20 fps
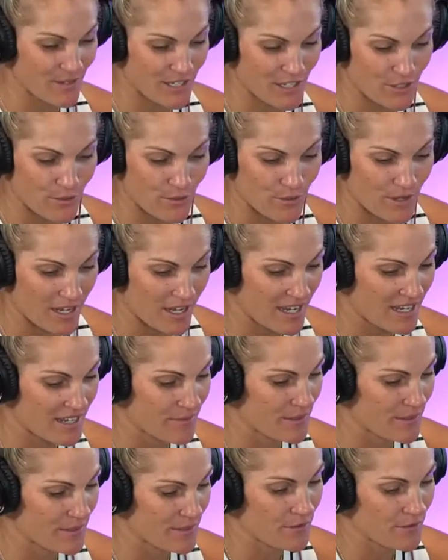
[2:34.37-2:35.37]
when you
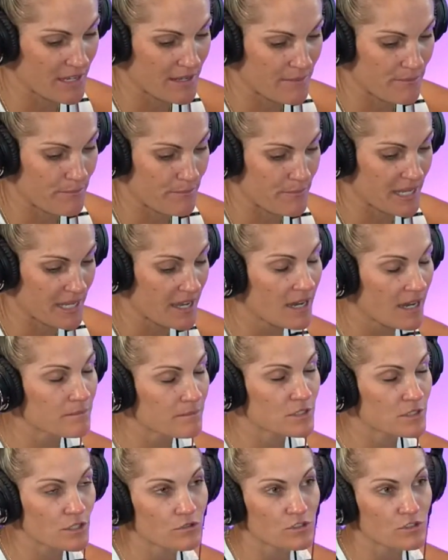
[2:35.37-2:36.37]

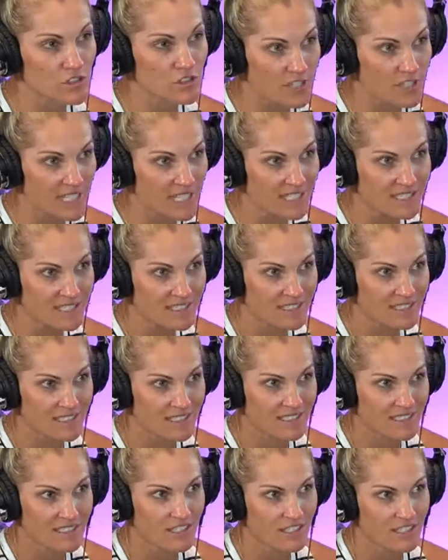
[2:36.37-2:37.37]
become too strict,
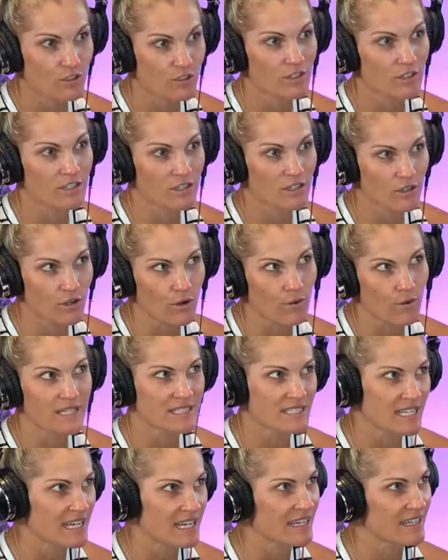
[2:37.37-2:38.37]
you're
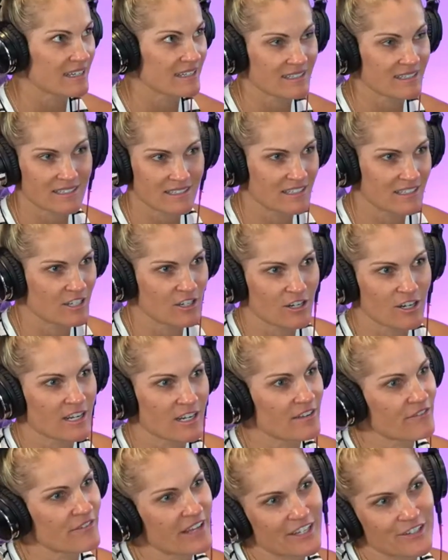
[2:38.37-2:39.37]
going to
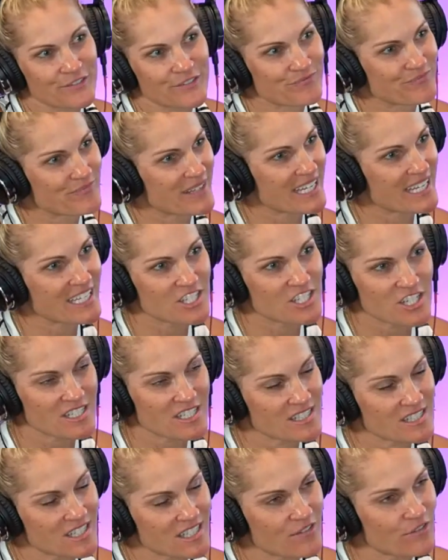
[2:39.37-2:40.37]
fail. It's like
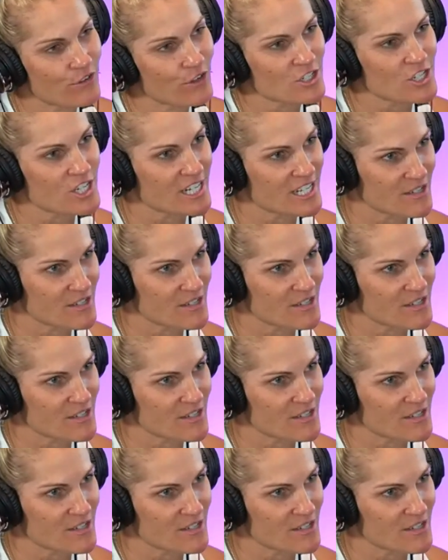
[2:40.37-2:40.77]
just the unfortunate